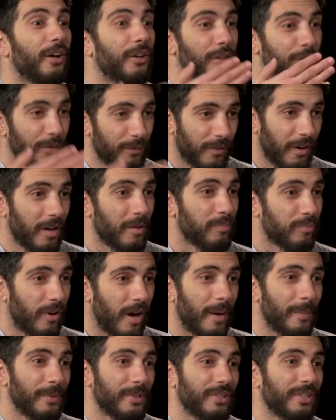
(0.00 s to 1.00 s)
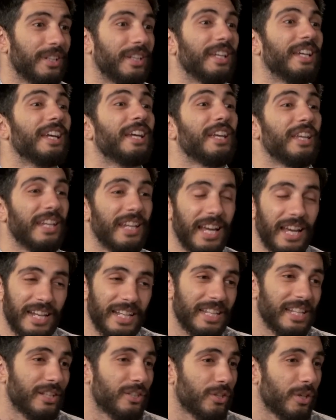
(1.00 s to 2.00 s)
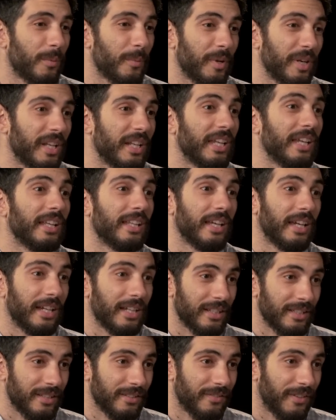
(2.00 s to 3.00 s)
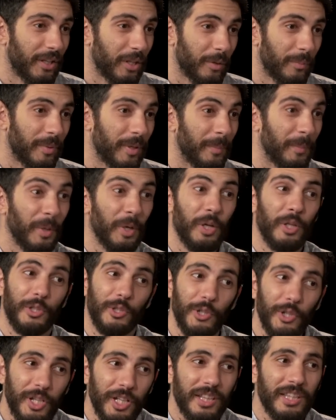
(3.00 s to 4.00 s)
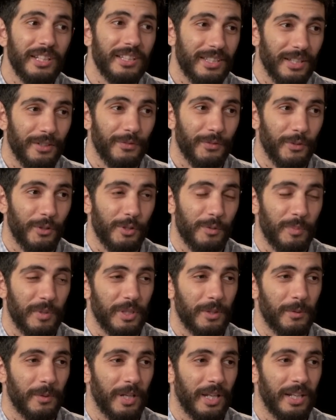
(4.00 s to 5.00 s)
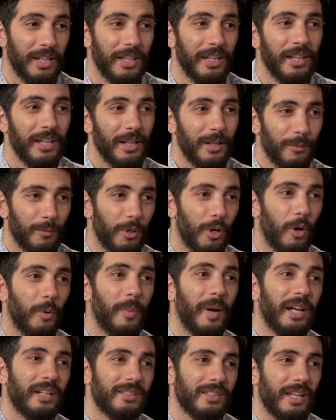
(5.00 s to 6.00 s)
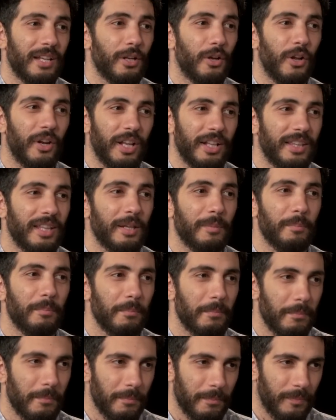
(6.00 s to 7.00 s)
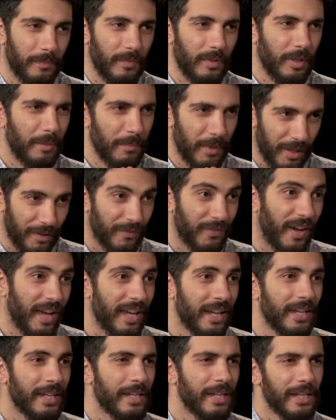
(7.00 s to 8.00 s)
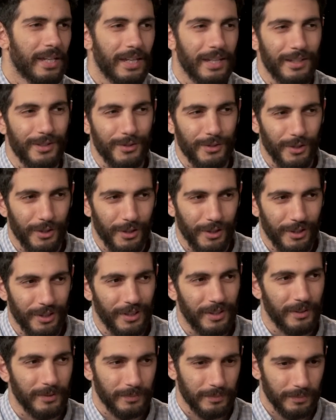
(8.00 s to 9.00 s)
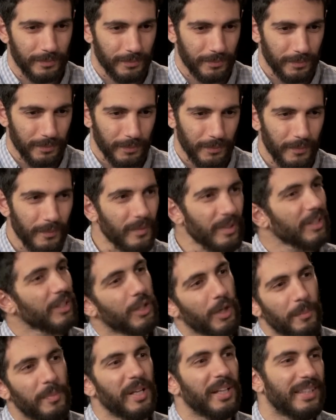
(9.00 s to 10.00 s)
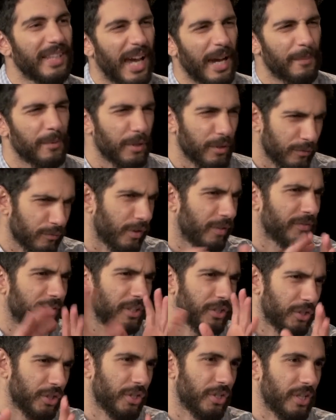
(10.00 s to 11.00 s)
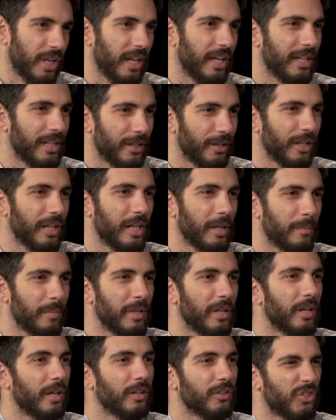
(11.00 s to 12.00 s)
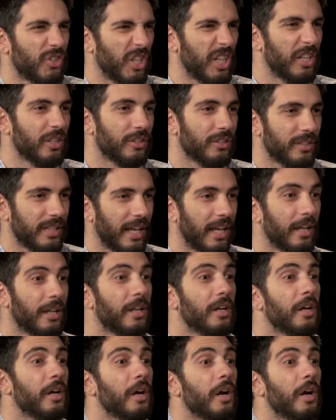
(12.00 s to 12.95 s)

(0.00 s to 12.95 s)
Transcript: on. Very promising. You got to get someone in here that can develop him. Look at the difference between we we'll go back to I know, and I think McVay is. Uh, could be a diamond in the rough. Let's just say, you know, he could be a single. Yeah, that talent. could be